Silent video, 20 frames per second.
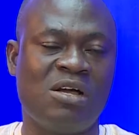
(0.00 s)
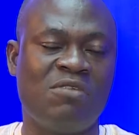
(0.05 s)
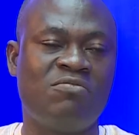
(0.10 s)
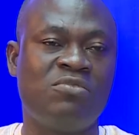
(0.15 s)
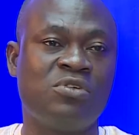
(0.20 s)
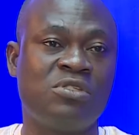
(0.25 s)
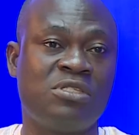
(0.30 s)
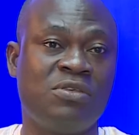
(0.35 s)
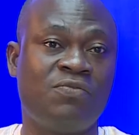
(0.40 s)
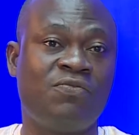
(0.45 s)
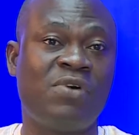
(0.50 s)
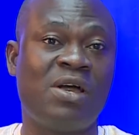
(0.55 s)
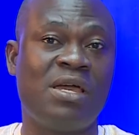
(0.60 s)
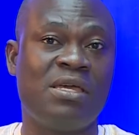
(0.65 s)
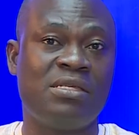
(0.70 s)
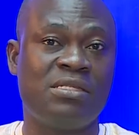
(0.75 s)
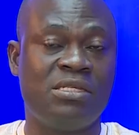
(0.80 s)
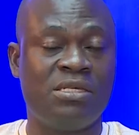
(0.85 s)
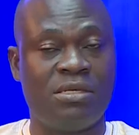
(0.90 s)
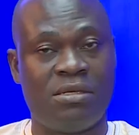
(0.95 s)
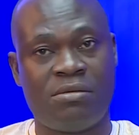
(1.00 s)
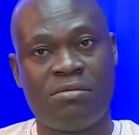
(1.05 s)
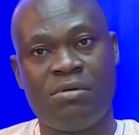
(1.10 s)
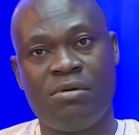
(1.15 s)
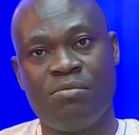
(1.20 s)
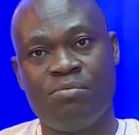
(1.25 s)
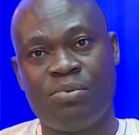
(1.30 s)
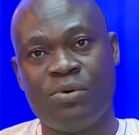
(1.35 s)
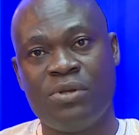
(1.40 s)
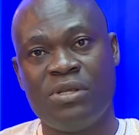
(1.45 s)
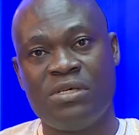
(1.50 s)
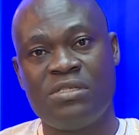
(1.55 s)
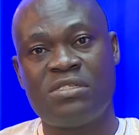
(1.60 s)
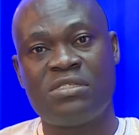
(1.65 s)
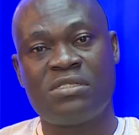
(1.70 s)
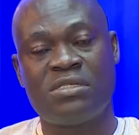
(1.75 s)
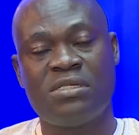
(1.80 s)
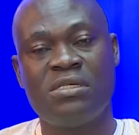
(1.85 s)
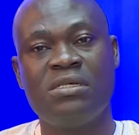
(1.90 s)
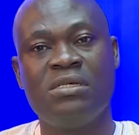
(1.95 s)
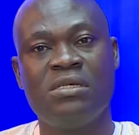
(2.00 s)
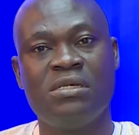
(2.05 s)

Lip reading: have notified the police